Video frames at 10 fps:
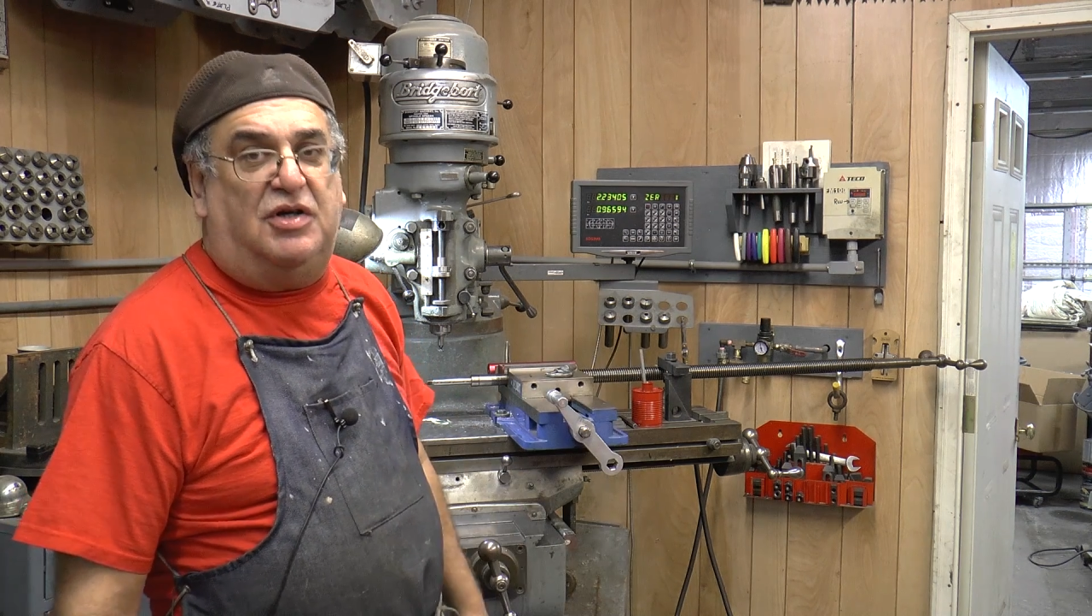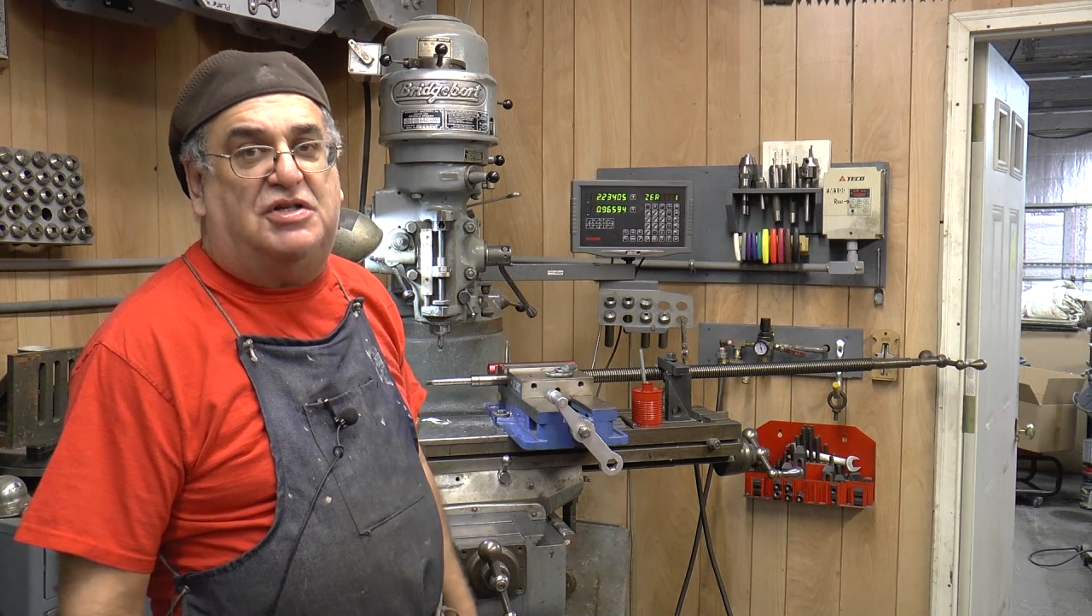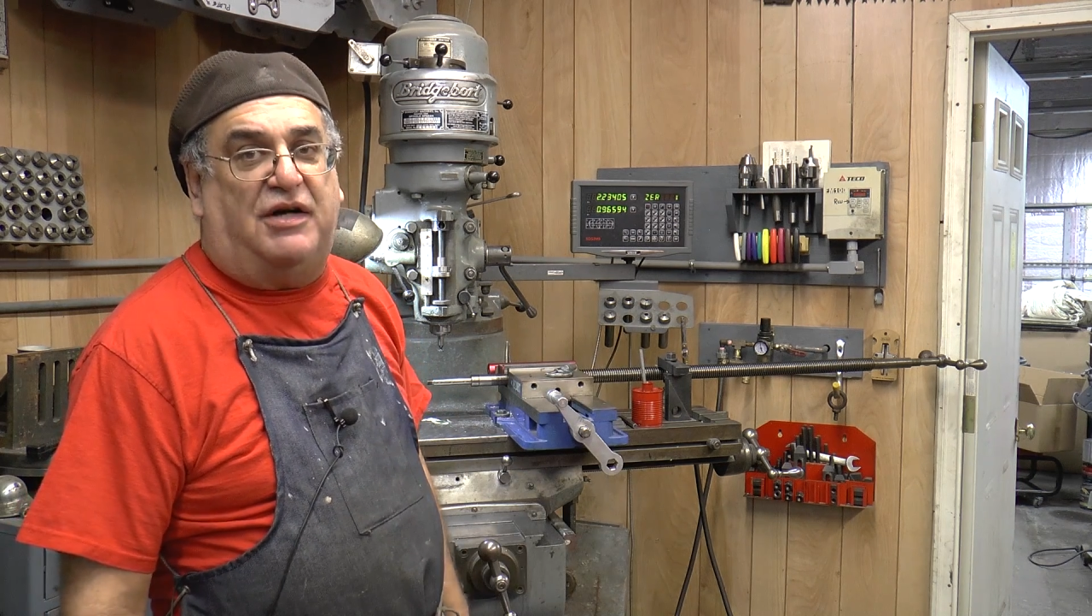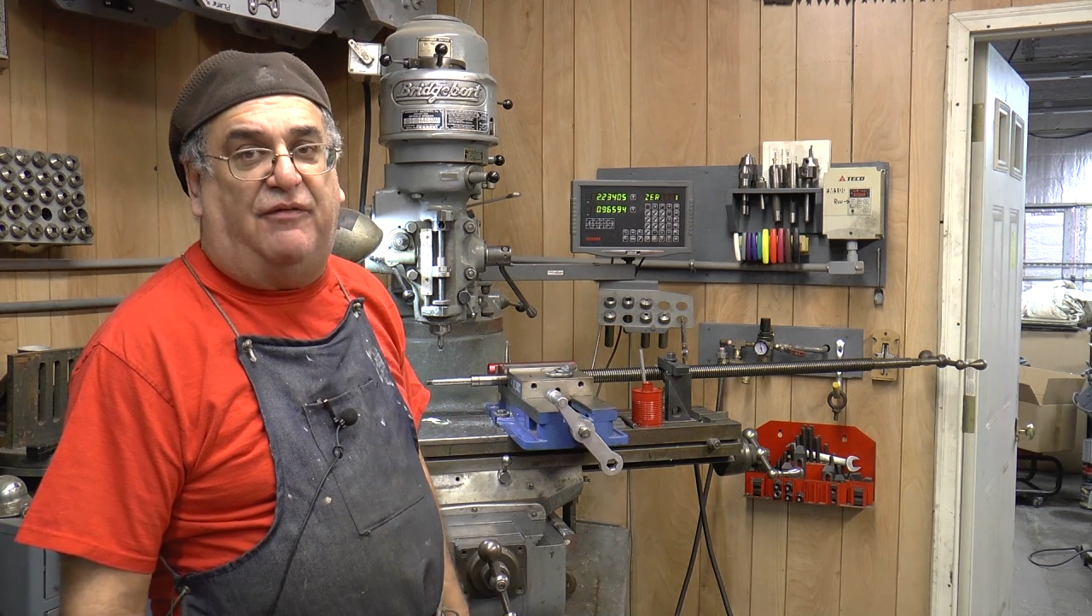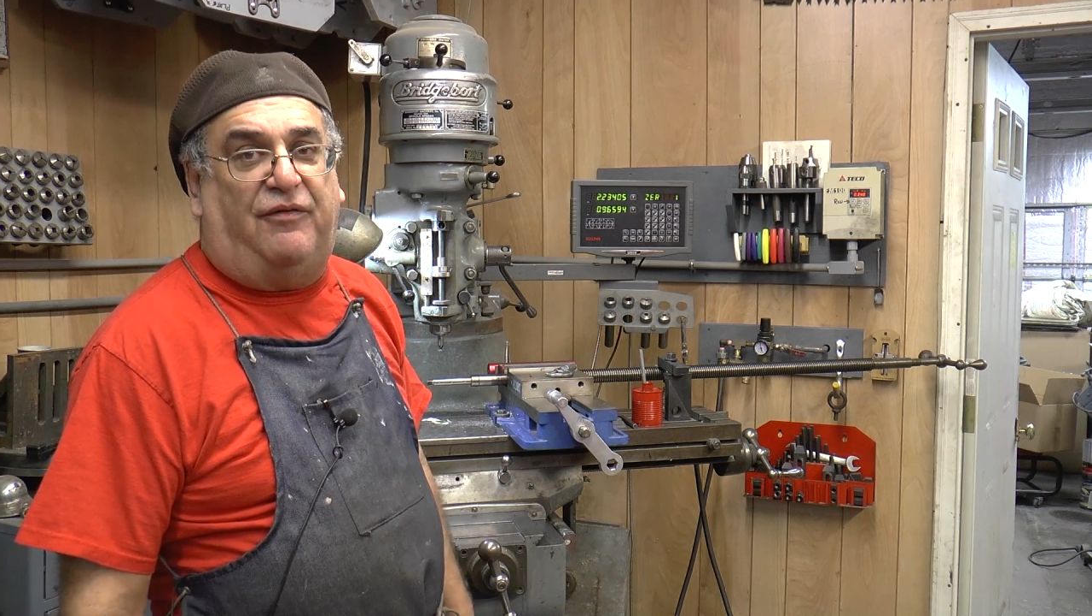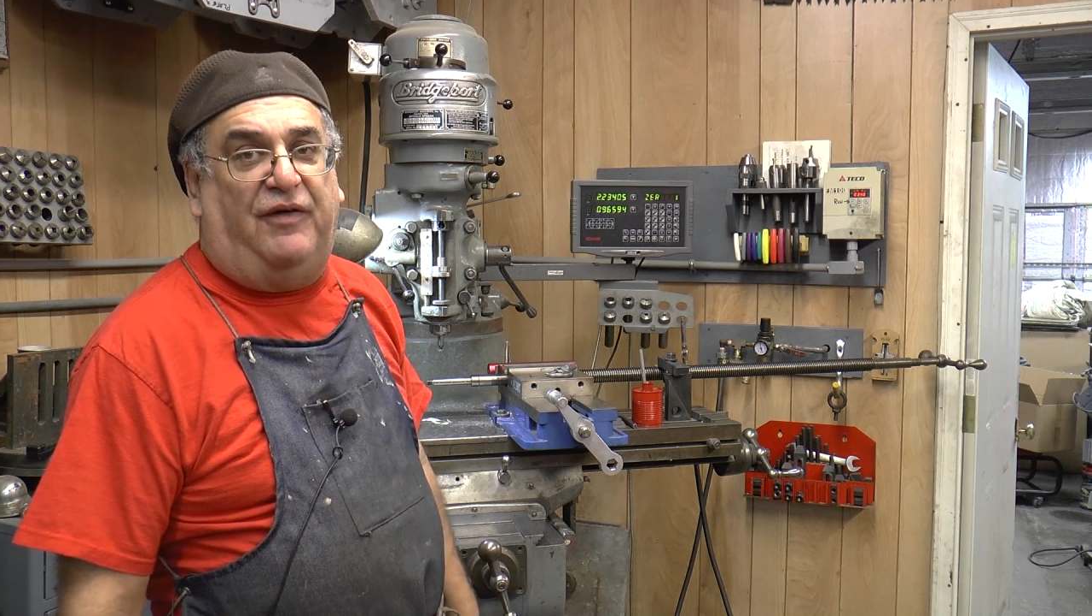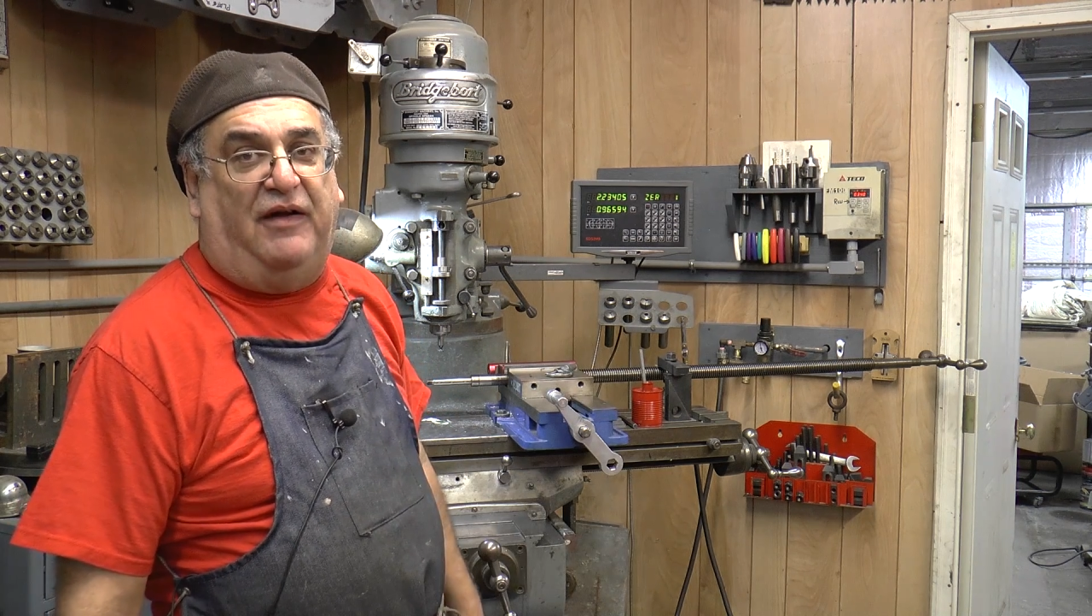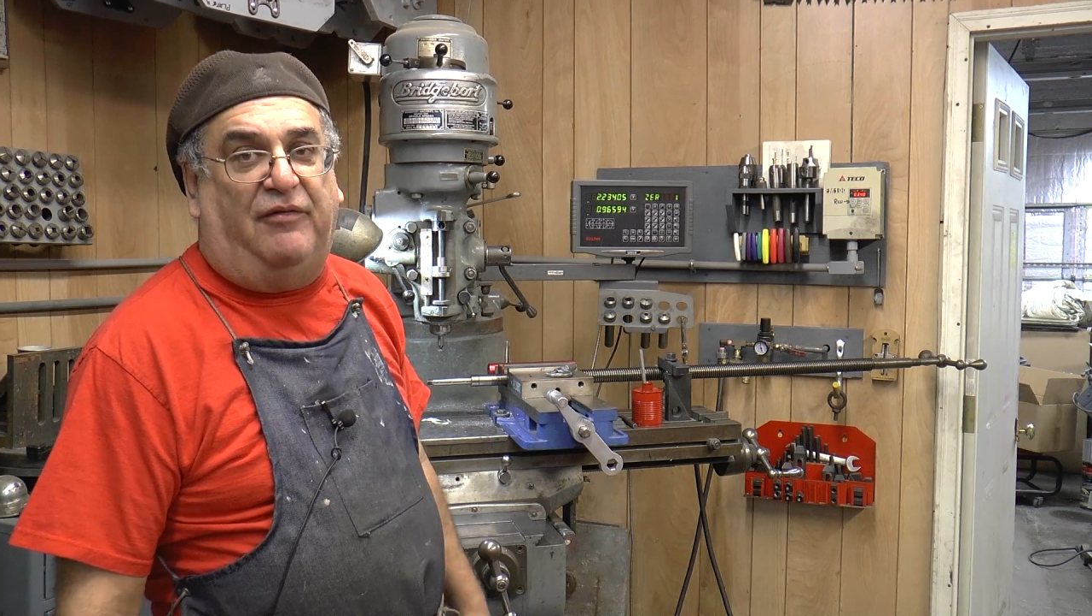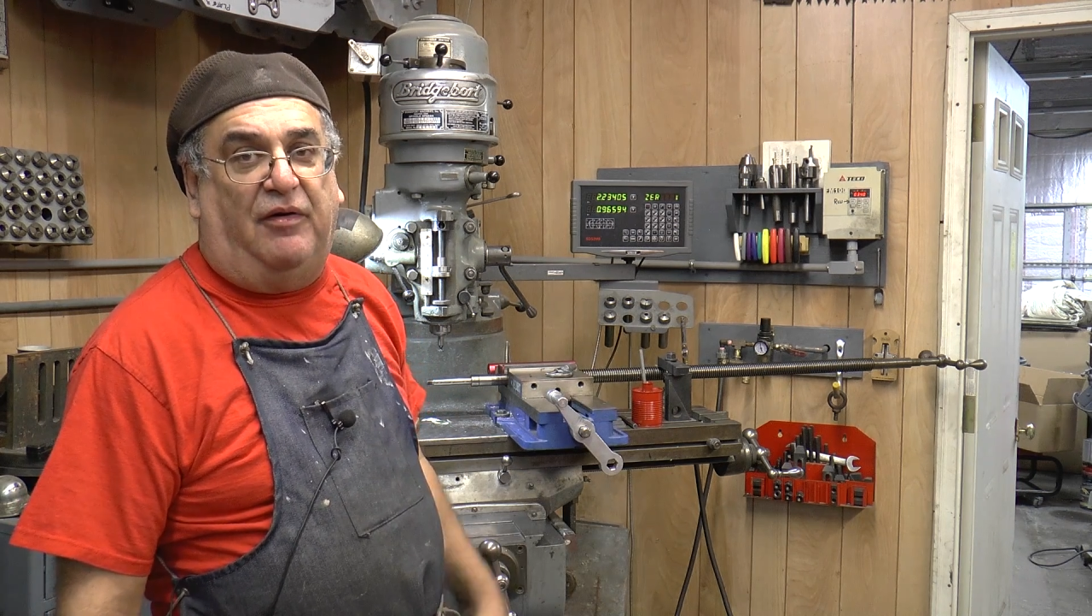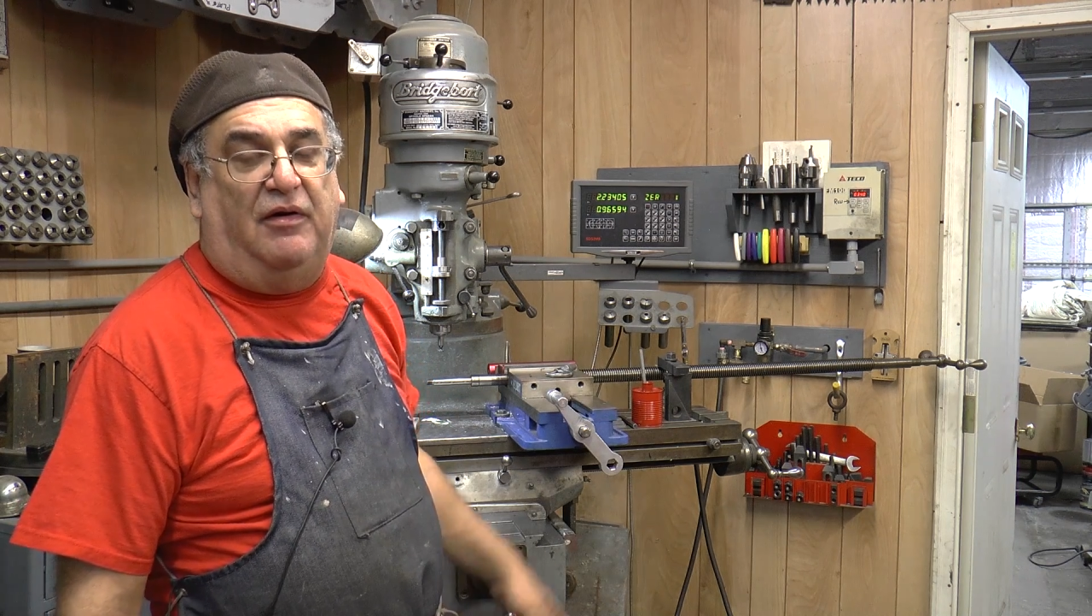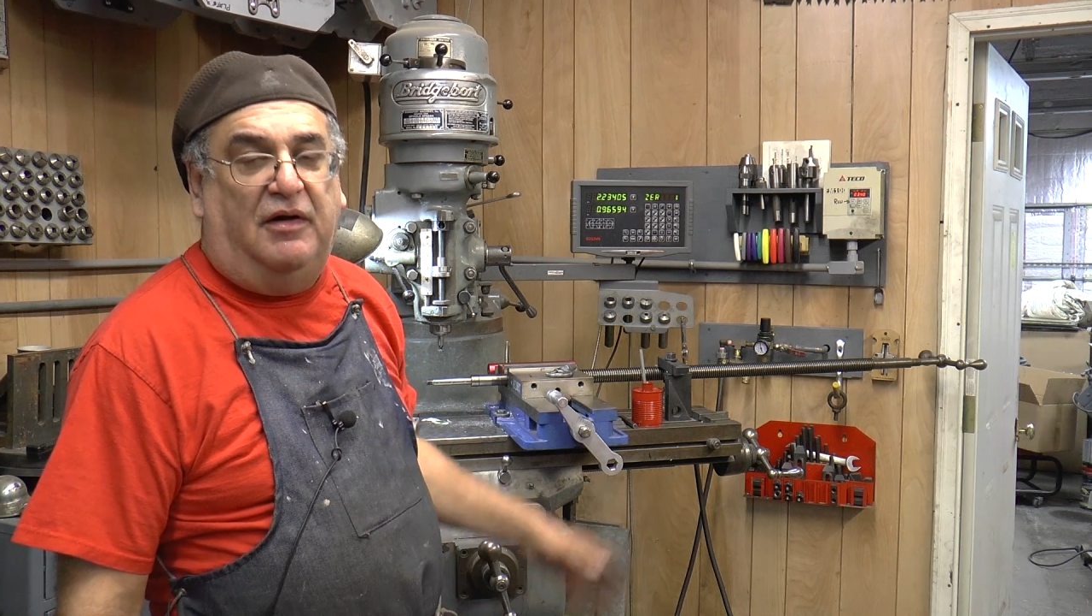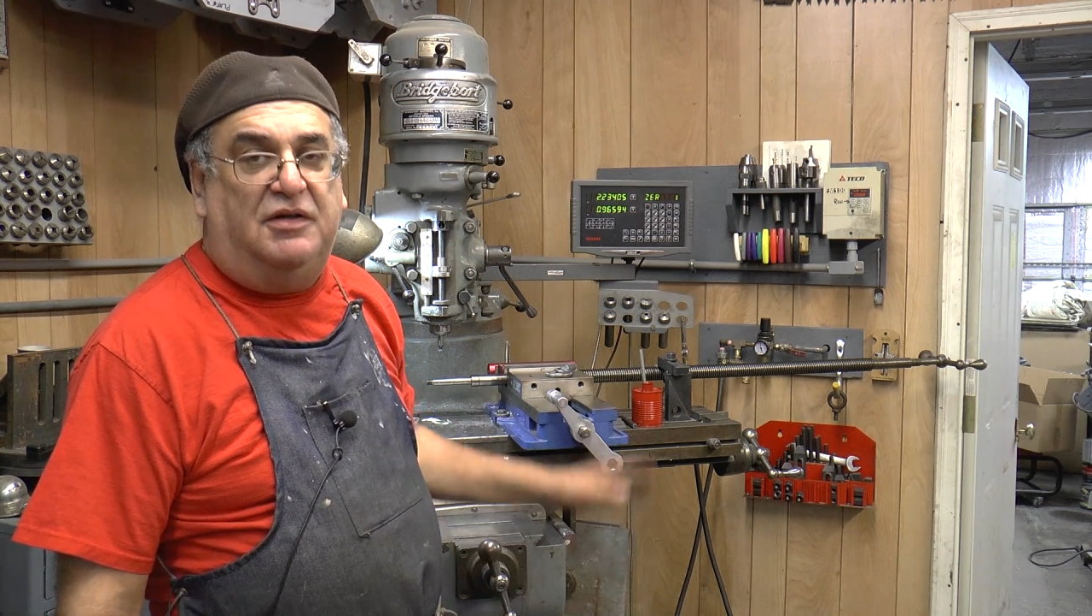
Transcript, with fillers: yourself a favor.